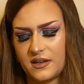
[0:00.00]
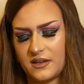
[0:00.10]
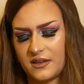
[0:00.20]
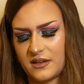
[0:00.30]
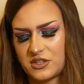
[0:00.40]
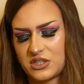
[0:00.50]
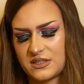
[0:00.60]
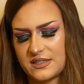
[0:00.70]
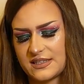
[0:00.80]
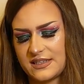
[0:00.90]
and then
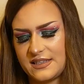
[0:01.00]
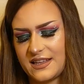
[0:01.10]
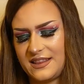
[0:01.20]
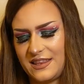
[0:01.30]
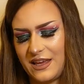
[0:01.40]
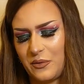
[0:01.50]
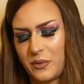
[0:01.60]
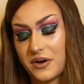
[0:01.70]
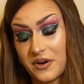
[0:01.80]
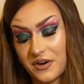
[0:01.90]
she'll see that they
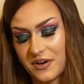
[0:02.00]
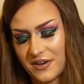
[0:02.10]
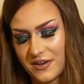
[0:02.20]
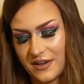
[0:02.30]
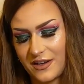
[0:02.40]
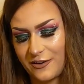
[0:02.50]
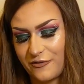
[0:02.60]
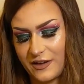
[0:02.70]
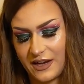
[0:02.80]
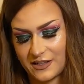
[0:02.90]
were in
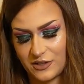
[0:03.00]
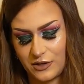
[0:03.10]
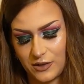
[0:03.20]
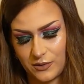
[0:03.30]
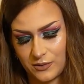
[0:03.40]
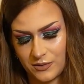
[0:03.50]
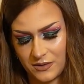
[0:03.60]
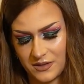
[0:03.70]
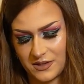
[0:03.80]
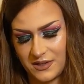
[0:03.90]
fact new.
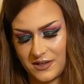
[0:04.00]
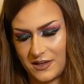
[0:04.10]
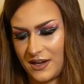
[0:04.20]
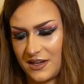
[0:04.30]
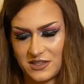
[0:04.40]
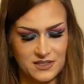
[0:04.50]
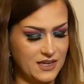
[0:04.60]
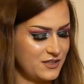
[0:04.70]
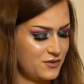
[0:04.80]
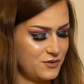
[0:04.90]
I just
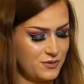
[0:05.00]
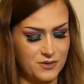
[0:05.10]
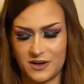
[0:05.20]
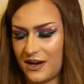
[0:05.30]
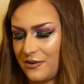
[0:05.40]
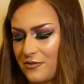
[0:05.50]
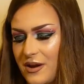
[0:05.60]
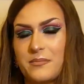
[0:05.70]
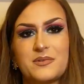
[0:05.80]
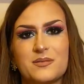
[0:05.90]
had to
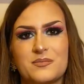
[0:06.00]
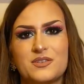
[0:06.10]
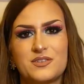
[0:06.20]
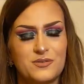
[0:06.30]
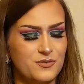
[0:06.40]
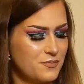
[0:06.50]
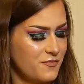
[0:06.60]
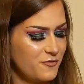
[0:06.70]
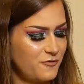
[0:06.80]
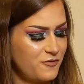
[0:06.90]
unwrap them to
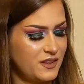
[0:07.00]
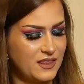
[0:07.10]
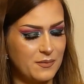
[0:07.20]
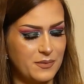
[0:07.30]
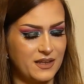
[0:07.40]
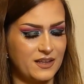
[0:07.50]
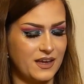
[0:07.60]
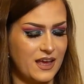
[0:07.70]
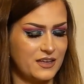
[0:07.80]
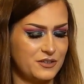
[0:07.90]
fit them in the
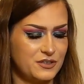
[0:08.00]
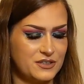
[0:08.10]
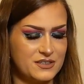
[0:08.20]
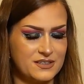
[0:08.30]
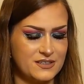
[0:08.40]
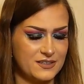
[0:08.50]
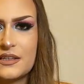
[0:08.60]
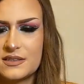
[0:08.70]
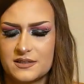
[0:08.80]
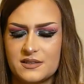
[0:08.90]
calendars.
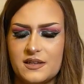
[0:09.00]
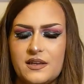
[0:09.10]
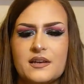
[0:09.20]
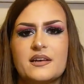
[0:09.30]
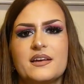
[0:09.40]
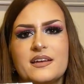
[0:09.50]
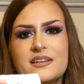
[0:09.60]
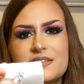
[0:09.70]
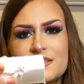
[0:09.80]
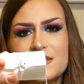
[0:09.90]
Let's see
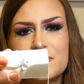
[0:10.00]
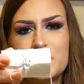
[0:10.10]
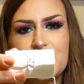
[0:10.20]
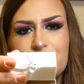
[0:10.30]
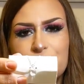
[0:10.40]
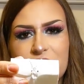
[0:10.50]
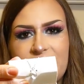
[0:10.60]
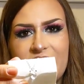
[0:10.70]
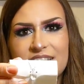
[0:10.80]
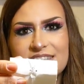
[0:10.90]
this beautiful
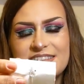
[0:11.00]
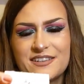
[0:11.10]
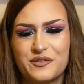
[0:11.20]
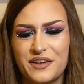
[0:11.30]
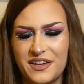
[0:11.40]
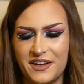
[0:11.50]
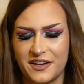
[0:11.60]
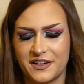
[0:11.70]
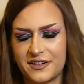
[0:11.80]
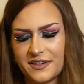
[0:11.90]
necklace over
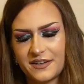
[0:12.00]
here.